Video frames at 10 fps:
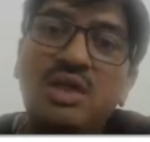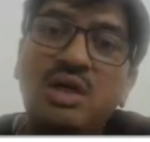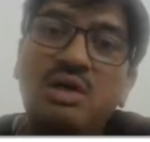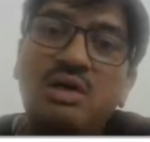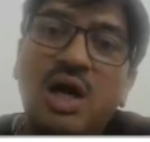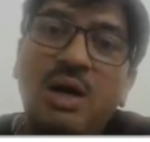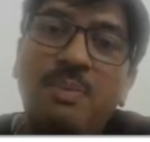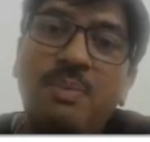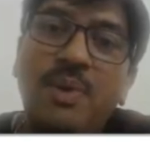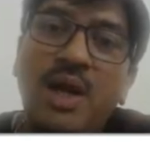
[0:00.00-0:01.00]

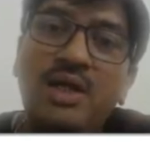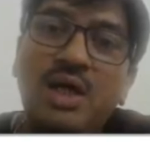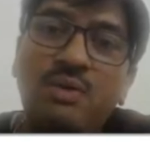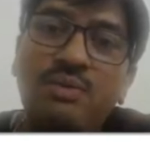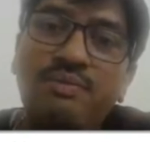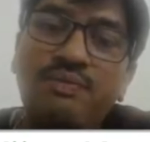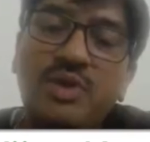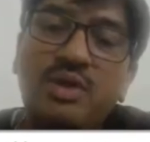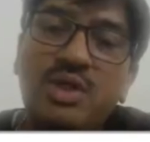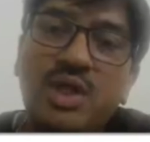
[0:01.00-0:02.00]
up and down,
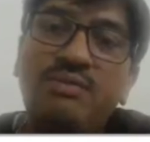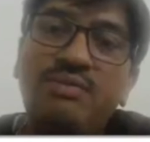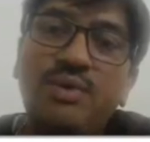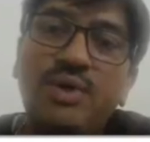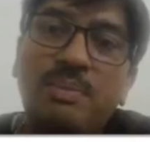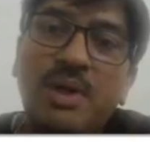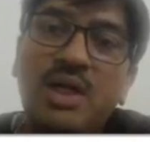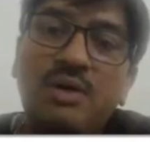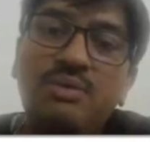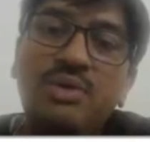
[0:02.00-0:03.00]
time for up
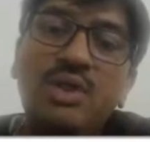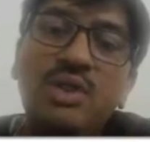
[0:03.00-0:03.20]
and down.